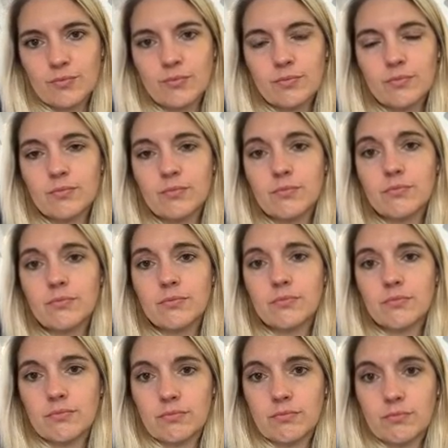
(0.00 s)

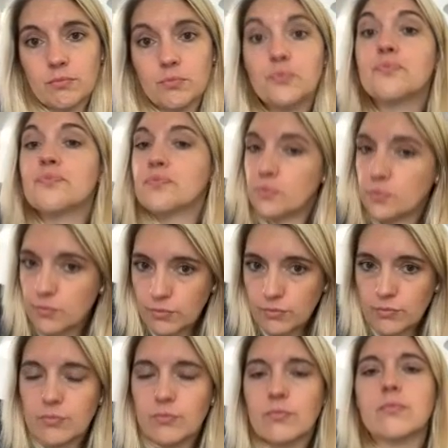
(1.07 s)

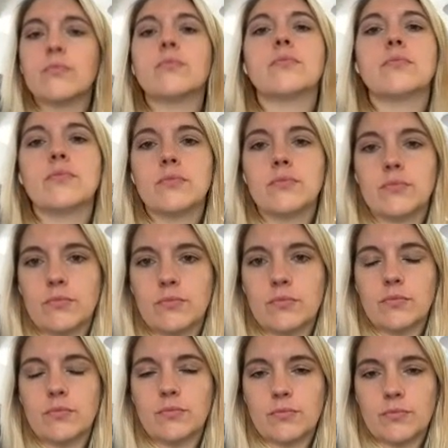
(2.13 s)

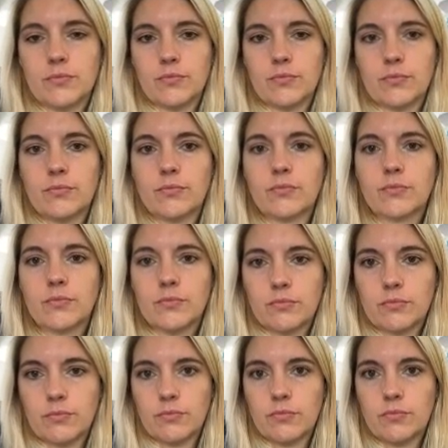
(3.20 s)

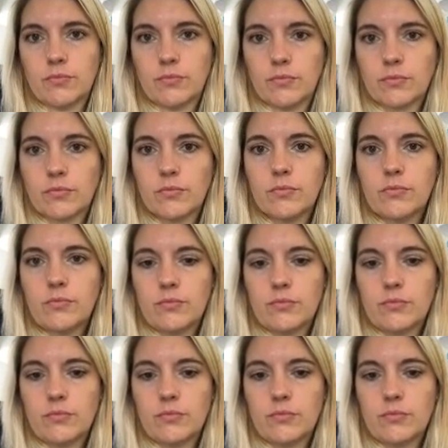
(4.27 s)
This person isn't speaking.